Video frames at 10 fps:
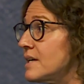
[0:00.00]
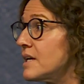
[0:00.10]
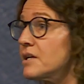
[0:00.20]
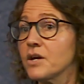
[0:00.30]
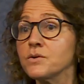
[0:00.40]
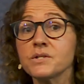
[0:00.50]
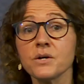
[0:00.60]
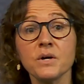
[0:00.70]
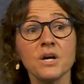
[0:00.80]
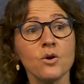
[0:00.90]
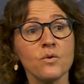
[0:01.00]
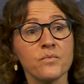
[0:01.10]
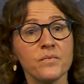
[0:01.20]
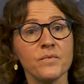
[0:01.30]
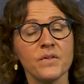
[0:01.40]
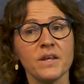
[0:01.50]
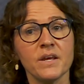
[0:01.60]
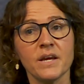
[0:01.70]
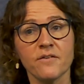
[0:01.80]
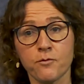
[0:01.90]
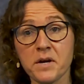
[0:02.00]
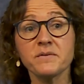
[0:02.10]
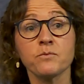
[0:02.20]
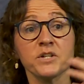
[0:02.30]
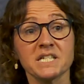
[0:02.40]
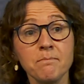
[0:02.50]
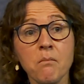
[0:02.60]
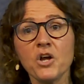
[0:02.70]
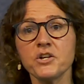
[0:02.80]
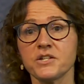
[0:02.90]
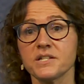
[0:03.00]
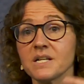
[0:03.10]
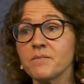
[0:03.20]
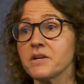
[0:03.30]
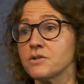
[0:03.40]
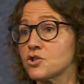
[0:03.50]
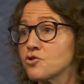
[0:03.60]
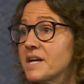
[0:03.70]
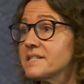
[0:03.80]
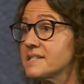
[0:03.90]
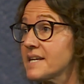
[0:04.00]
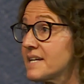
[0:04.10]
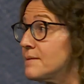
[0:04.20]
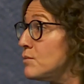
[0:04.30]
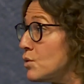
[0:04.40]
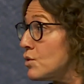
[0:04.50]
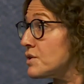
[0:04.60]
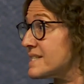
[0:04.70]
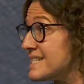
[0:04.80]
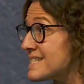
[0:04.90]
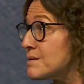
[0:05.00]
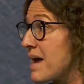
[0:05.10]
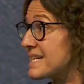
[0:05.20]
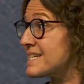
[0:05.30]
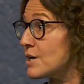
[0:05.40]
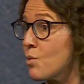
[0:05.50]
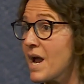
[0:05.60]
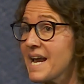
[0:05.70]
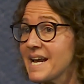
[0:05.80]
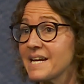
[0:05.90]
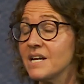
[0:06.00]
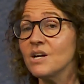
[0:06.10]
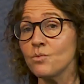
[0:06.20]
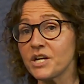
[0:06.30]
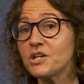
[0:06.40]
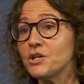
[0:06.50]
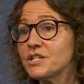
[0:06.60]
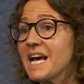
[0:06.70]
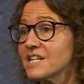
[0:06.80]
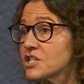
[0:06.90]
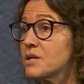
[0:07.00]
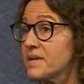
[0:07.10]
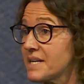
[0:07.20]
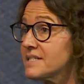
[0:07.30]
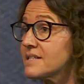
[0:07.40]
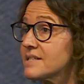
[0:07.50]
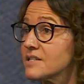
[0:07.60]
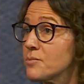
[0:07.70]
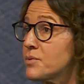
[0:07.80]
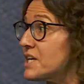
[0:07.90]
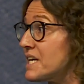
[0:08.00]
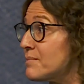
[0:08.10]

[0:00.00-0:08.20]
You know, so if we were to monitor some of those trends in a more systematic way, we could actually begin to start putting in